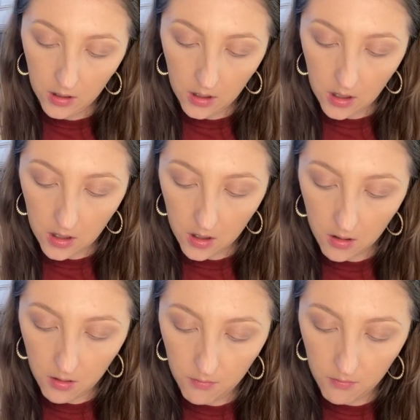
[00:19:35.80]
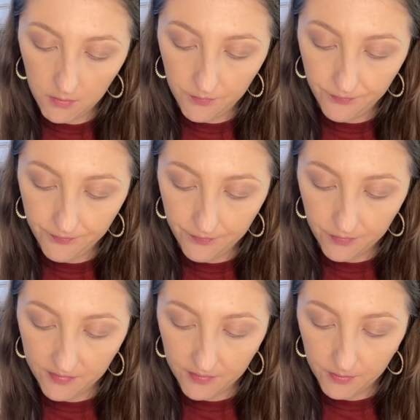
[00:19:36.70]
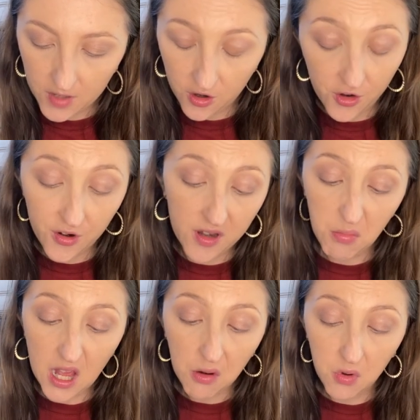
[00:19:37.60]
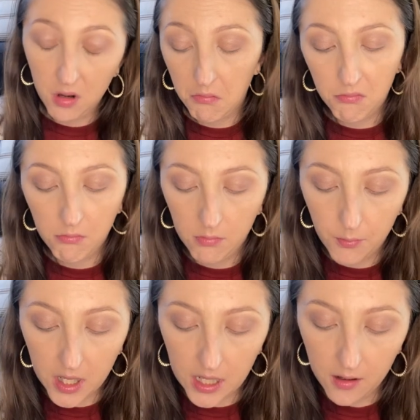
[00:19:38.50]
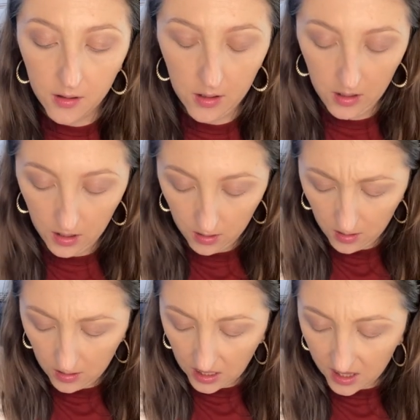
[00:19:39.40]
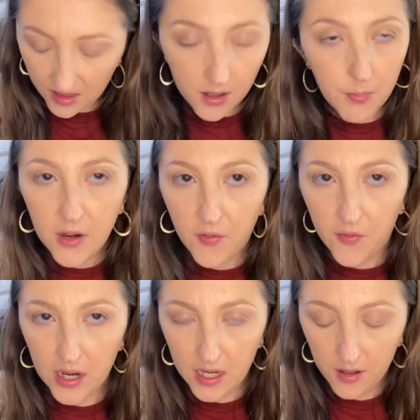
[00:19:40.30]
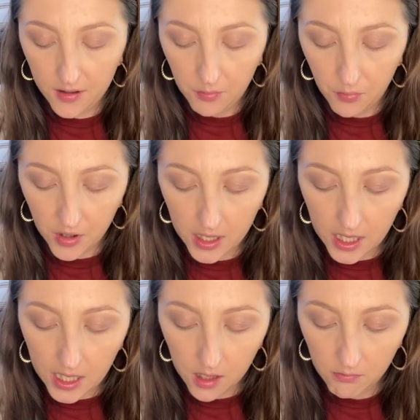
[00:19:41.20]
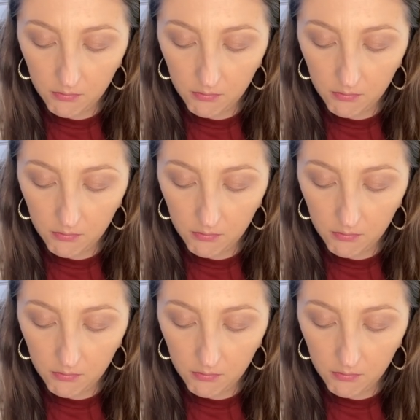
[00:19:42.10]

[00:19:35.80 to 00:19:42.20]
This is just a black one, but I think my friend Brittany